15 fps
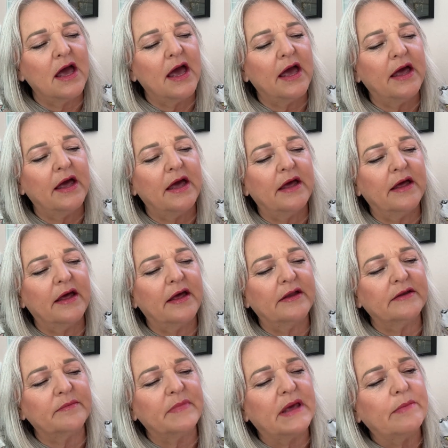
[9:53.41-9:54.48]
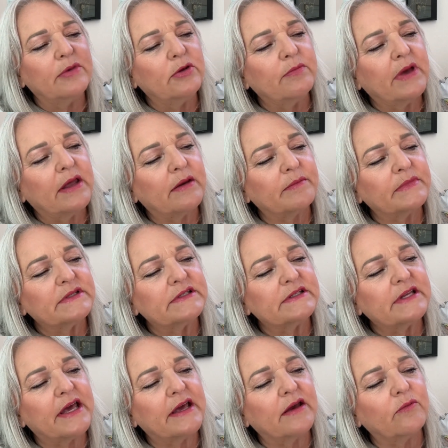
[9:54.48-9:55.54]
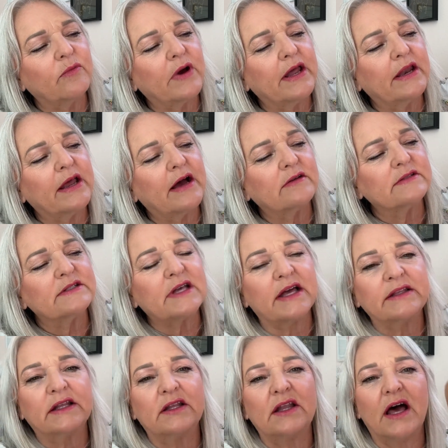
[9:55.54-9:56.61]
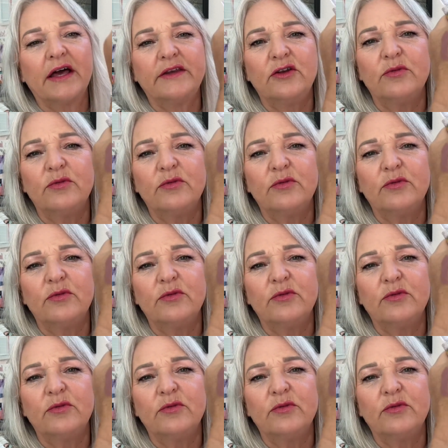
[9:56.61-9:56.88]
and maybe you made a mistake and went outside the line.